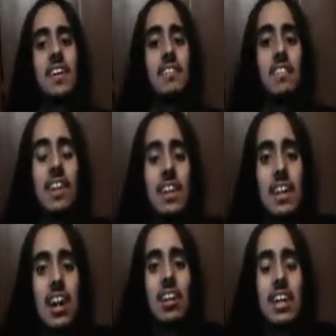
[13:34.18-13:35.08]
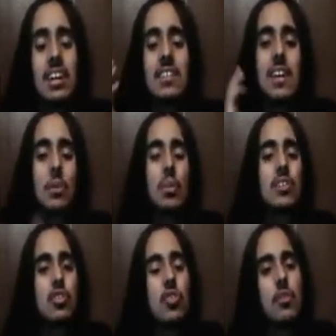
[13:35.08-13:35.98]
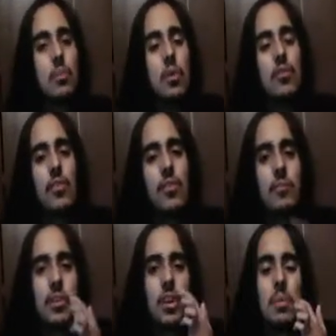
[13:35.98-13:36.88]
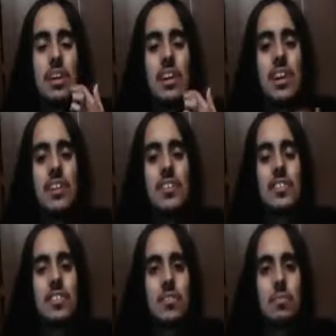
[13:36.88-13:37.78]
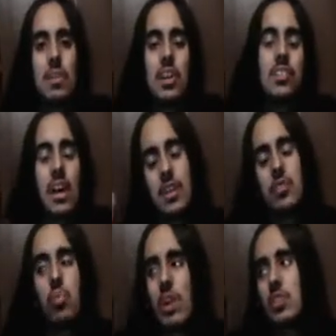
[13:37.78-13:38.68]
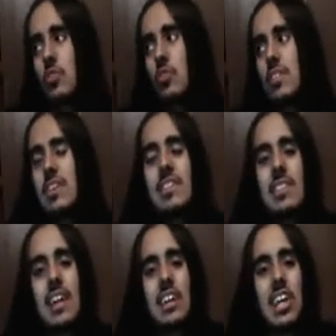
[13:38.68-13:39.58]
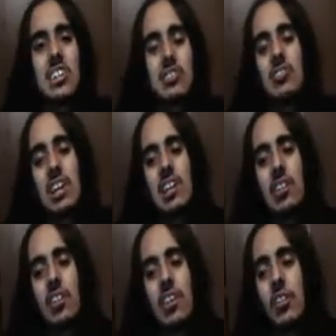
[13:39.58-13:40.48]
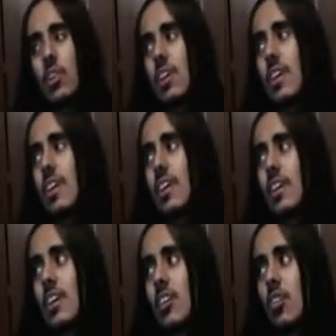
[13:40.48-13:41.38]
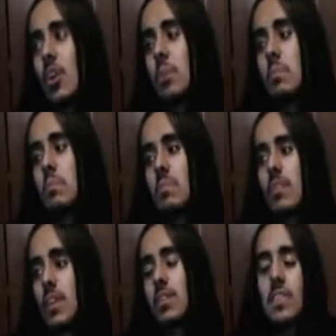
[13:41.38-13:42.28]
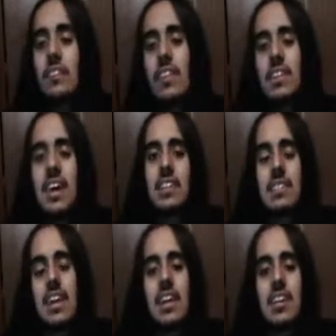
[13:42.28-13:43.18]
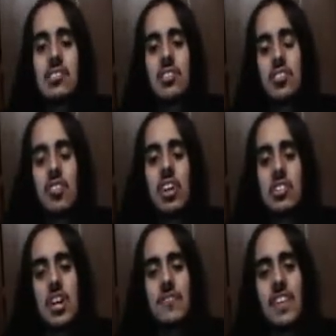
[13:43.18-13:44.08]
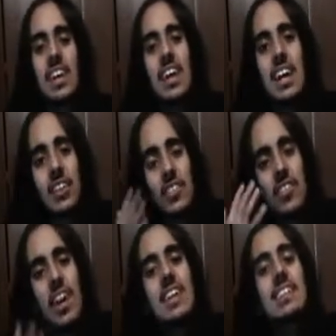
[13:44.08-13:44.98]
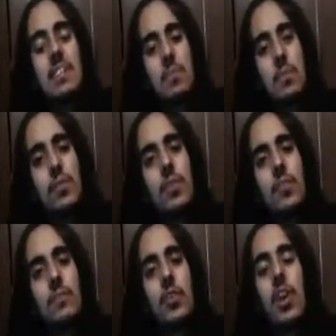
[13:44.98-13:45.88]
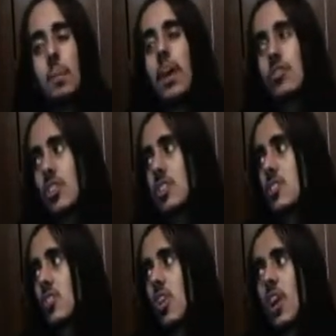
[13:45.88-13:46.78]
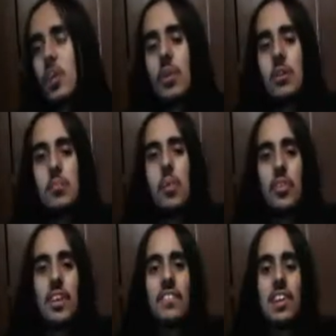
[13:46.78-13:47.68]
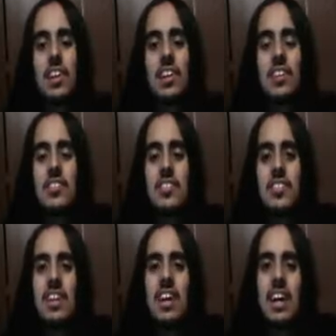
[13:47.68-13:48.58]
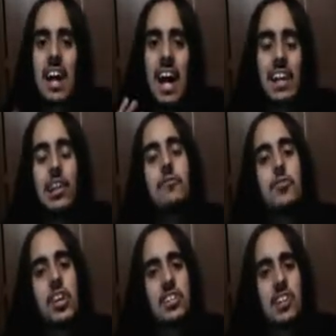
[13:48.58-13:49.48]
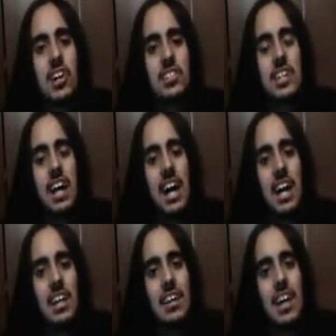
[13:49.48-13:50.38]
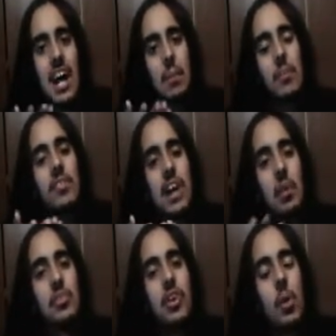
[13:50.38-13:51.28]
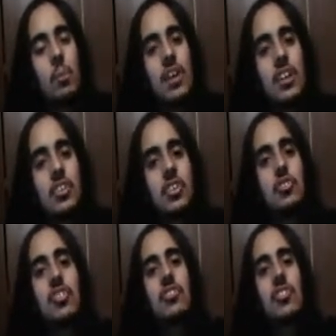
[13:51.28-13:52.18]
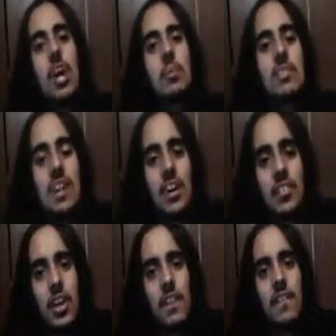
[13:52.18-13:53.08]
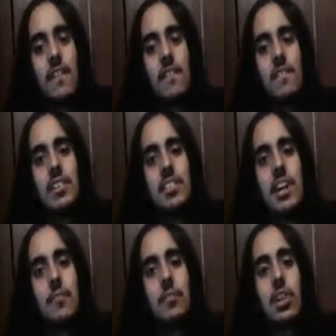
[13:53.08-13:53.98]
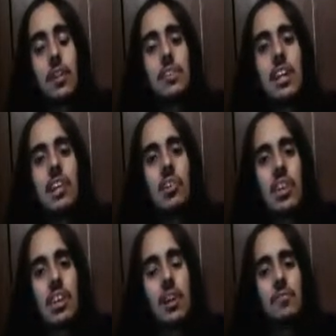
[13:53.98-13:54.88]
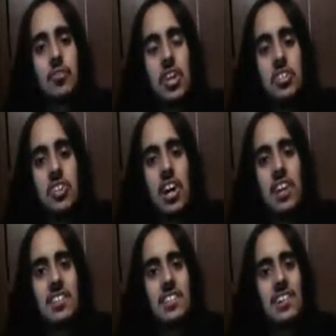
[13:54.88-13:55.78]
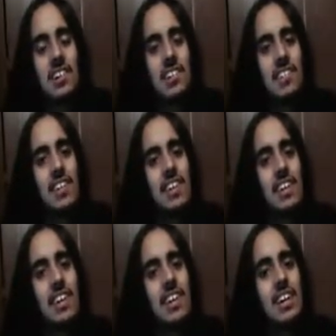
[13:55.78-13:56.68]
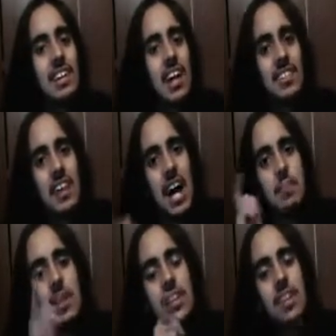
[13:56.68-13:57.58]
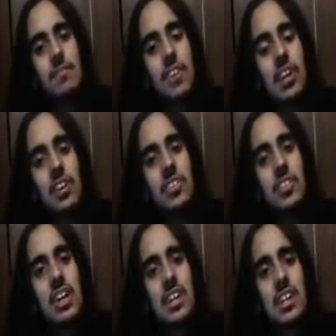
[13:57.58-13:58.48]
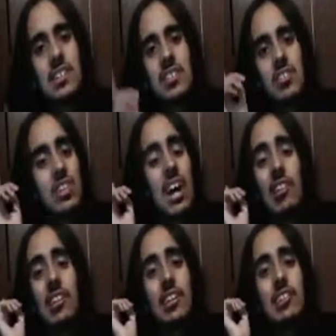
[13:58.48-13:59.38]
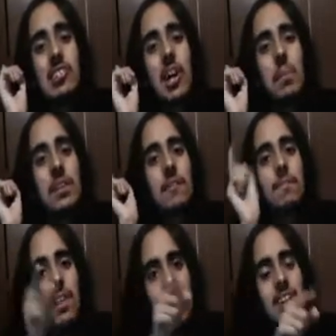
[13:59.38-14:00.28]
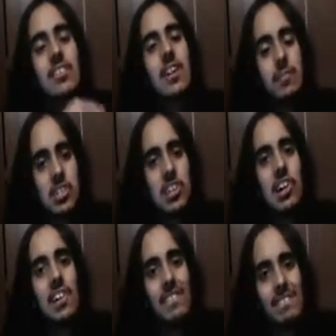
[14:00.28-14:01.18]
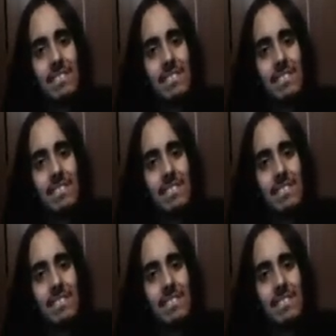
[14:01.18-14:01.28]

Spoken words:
But not only because I want to do a movie review, because I just want to do this as a dedication to Nickelodeon or something like that. It's dedication to Drake and Josh. But the reason why I did a movie review about Drake and Josh Go Hollywood is mostly because I love Drake and Josh, and I was hoping you subscribers out there must have loved Nickelodeon, loved Drake and Josh. So yes, I made this video dedication to not only the show but the fans of the show.